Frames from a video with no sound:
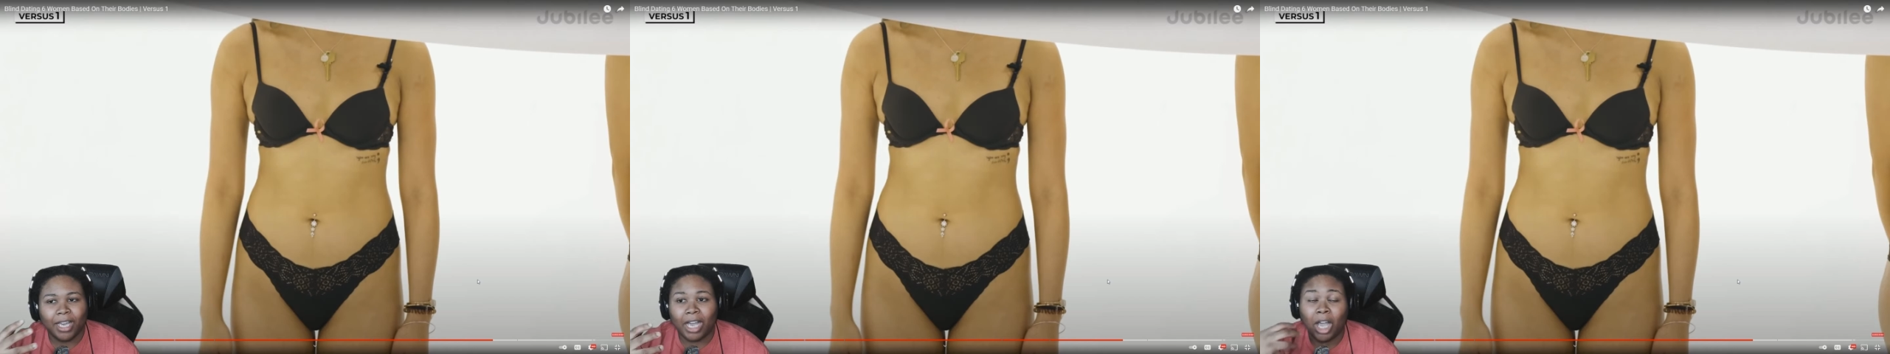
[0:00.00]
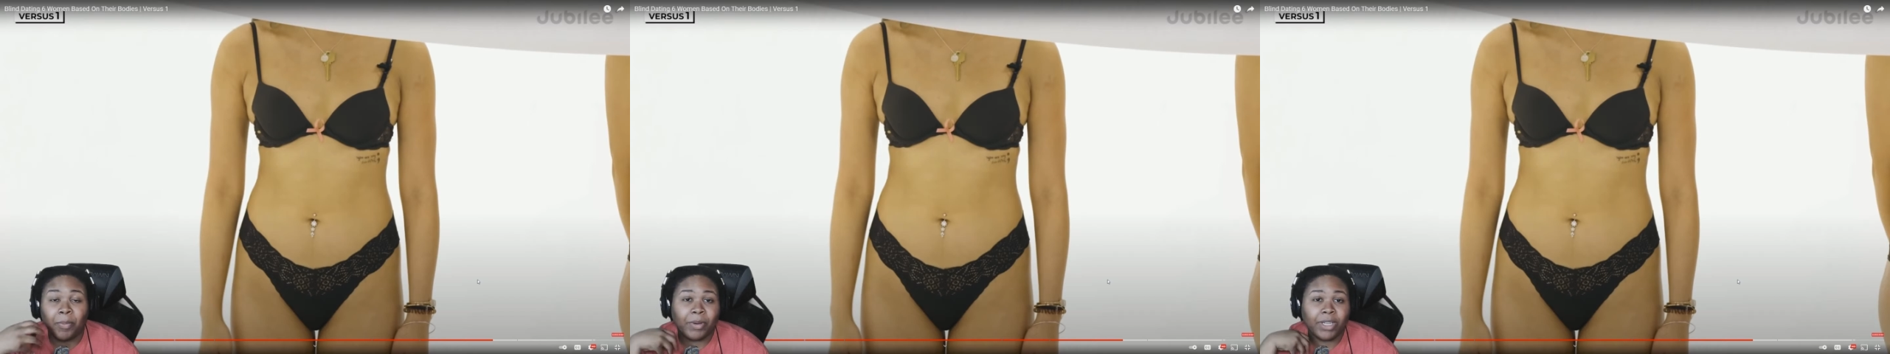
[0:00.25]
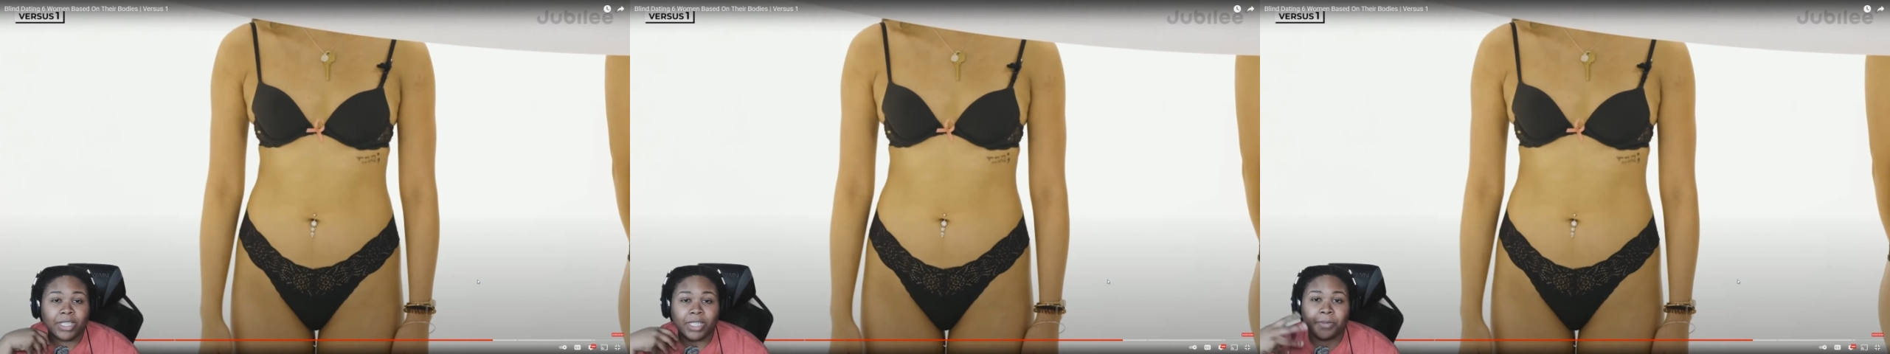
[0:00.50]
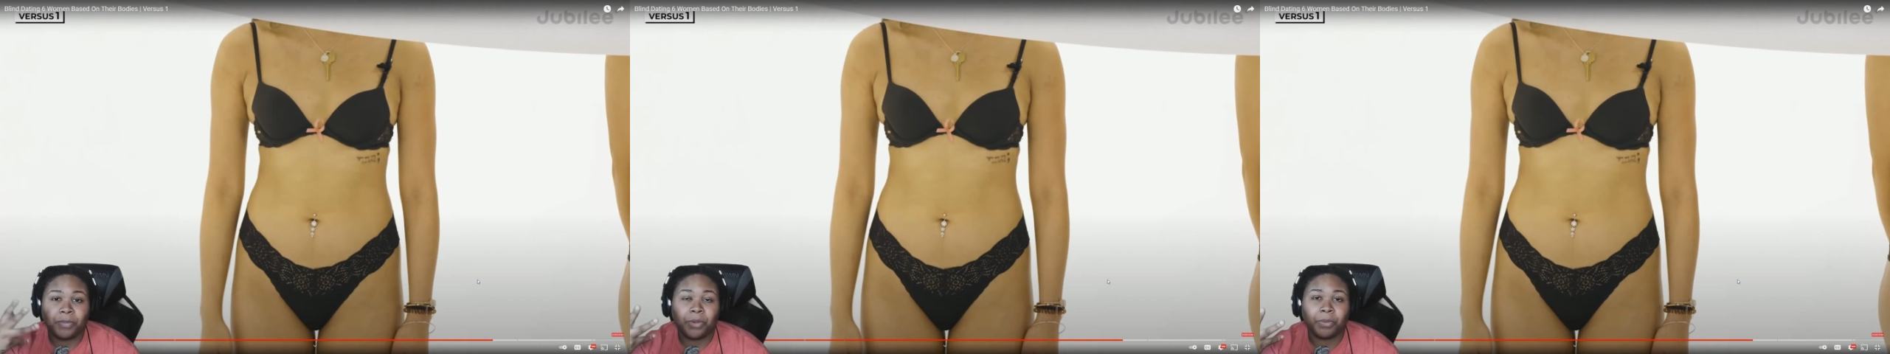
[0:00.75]
I'm
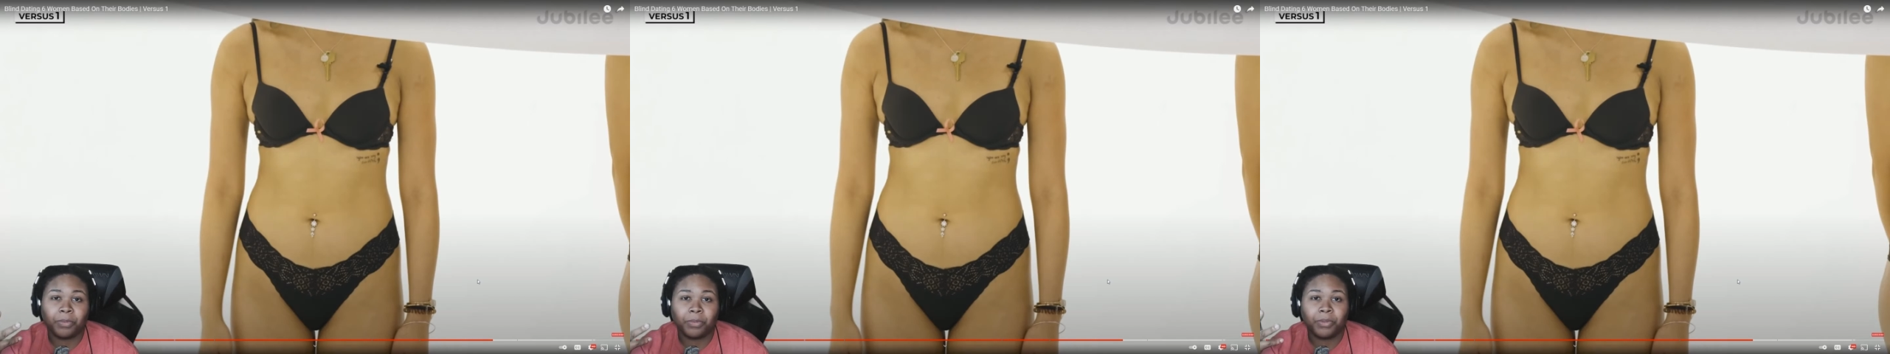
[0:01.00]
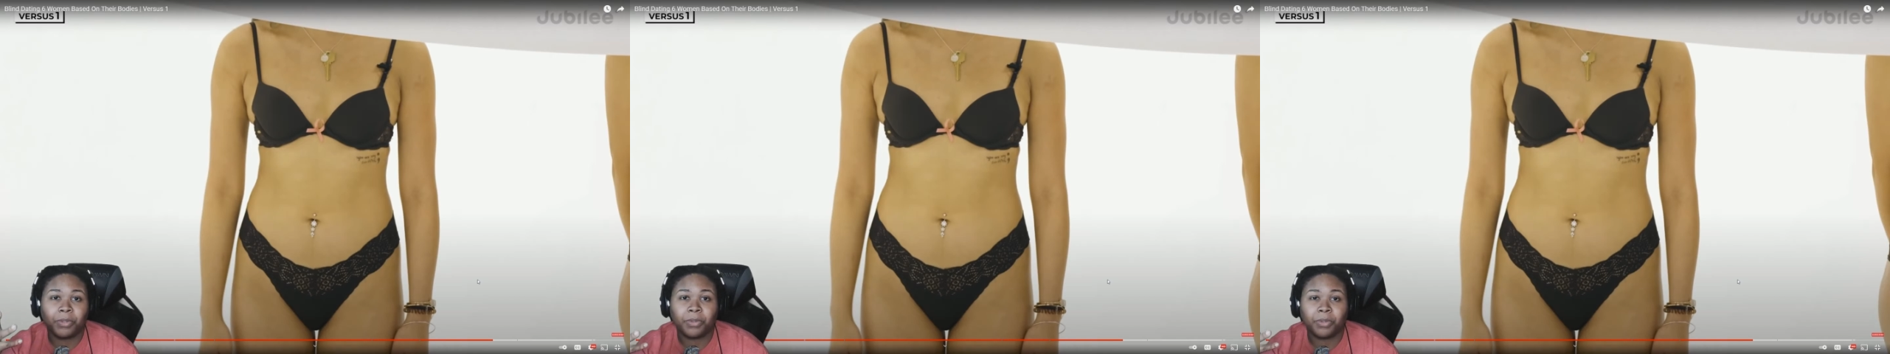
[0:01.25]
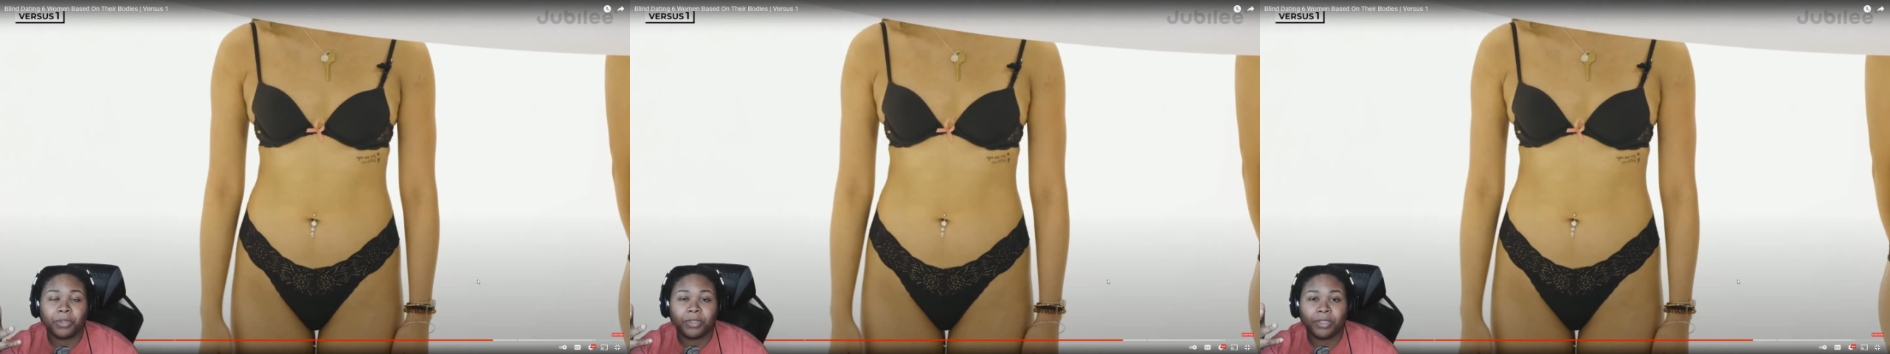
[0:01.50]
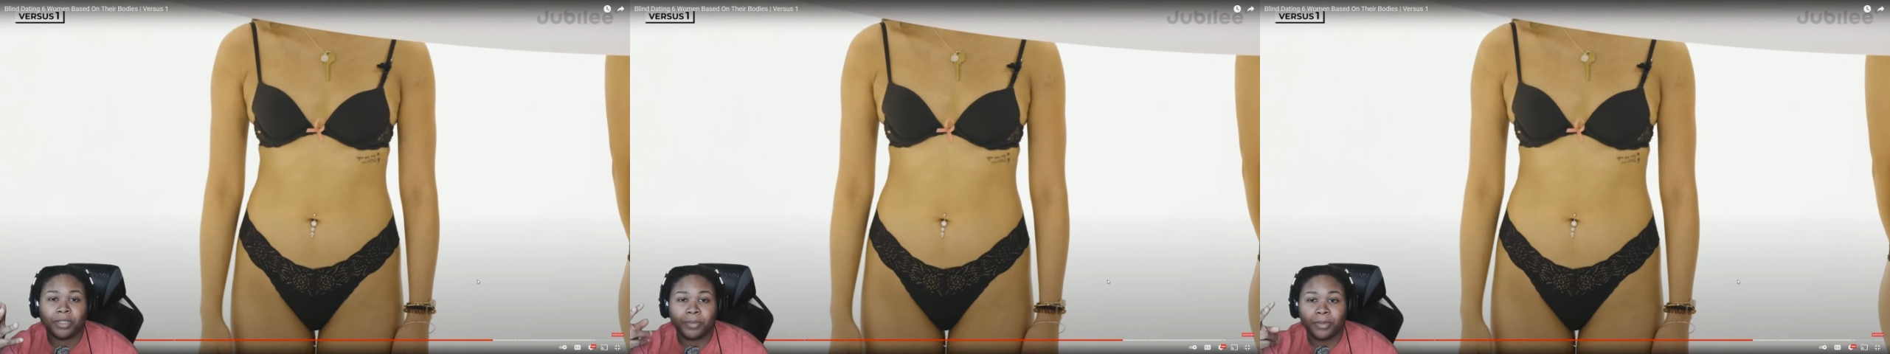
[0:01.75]
honestly more rooting
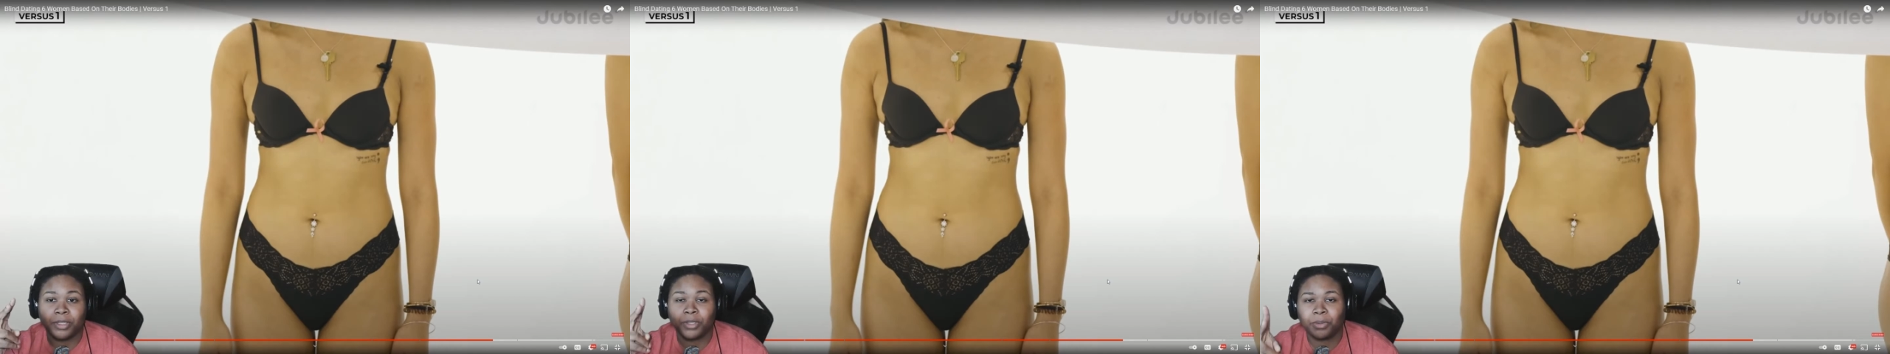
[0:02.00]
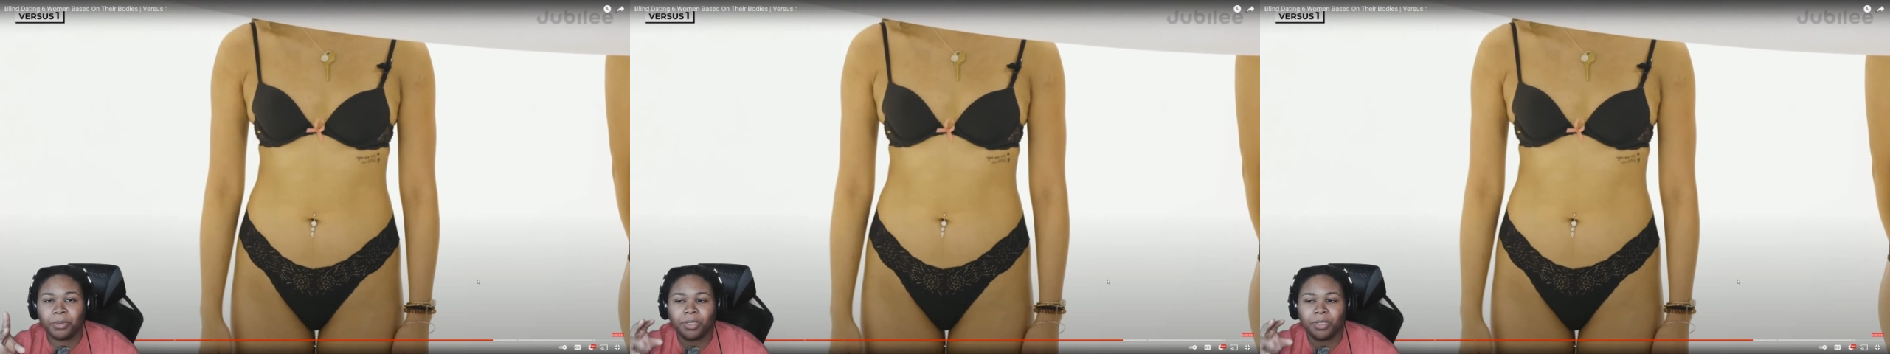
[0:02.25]
towards number two